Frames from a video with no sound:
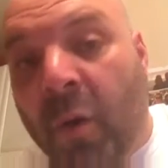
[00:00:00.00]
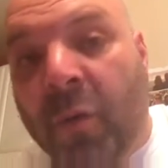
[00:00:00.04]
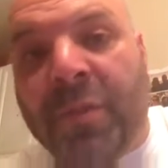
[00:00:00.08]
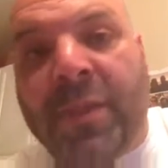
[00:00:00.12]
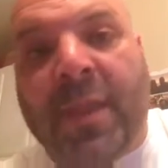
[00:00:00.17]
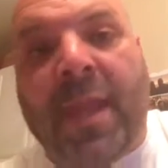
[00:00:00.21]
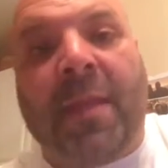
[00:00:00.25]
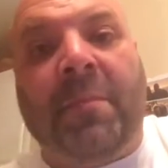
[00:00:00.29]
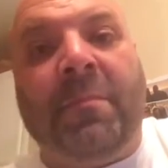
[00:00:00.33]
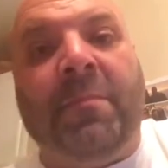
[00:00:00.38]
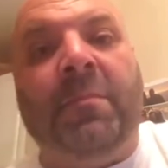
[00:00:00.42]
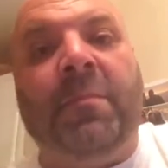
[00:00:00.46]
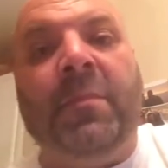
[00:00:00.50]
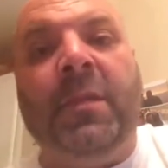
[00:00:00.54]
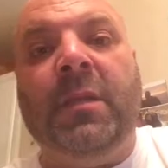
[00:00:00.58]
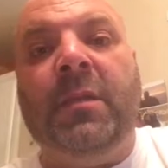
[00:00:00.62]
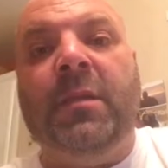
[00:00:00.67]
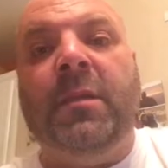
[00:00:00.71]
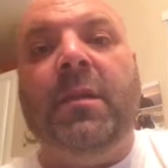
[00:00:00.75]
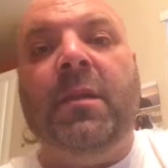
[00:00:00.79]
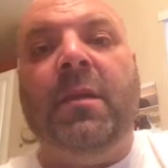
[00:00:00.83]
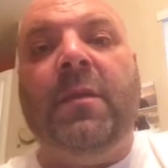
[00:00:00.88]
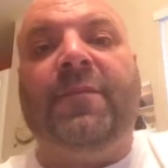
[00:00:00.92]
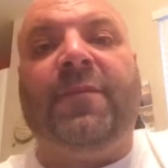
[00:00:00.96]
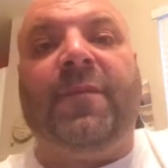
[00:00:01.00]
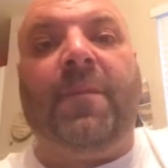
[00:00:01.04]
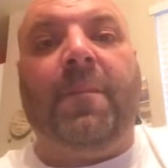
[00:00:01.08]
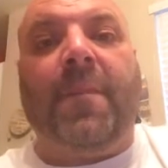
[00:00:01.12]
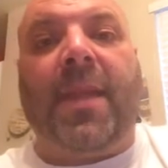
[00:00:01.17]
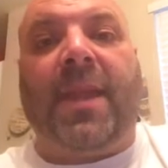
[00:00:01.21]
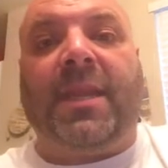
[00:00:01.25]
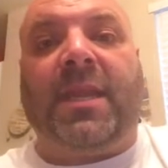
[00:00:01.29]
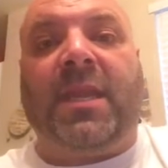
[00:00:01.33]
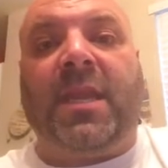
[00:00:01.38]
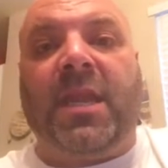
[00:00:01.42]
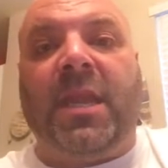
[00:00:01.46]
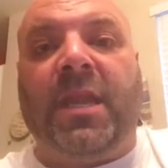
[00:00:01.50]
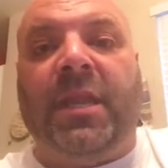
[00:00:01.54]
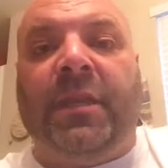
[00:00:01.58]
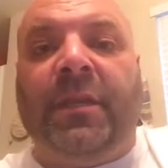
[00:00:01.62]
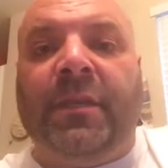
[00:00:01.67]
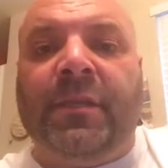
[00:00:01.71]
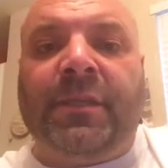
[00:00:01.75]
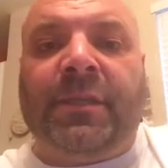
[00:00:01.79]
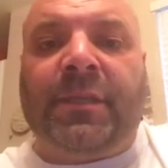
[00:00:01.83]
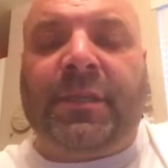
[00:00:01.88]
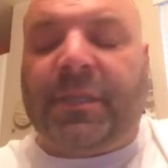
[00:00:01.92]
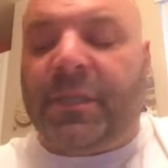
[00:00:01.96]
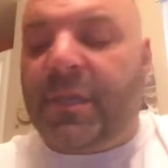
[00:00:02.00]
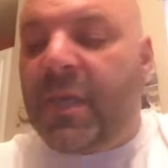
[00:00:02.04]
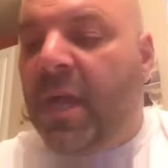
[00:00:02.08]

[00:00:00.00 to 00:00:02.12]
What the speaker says: owned them for many years.